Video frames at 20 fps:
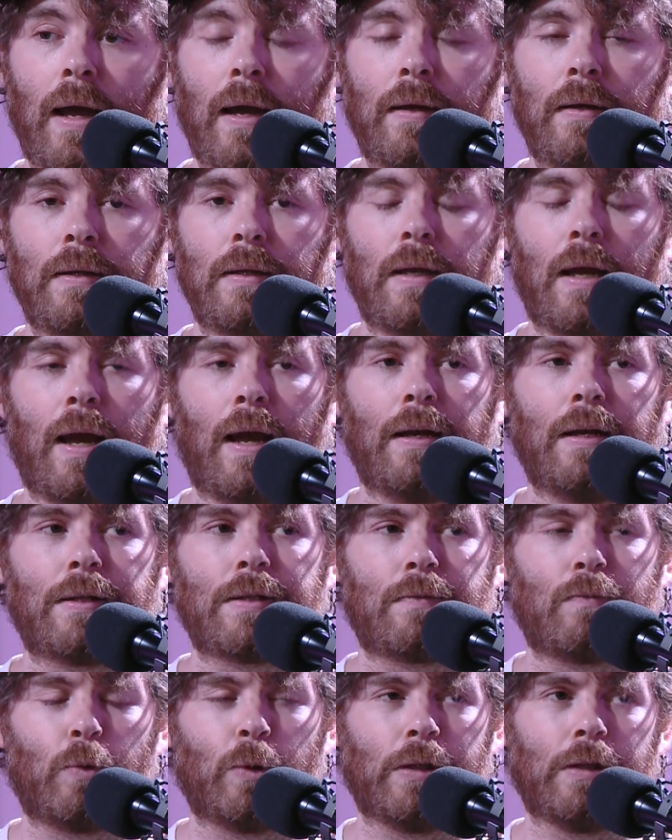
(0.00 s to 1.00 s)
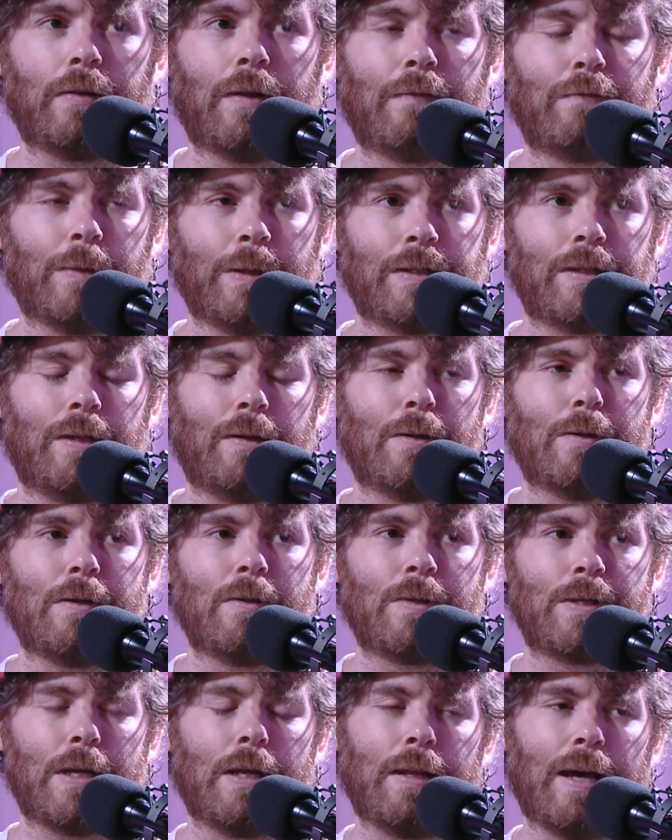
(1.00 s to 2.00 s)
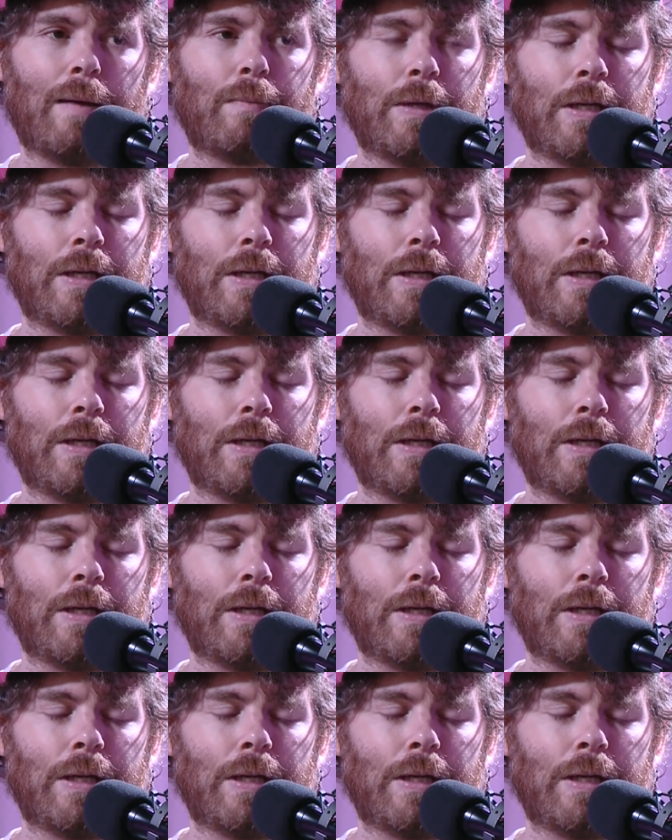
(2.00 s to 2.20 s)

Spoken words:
And it's really lovely to hear you say that,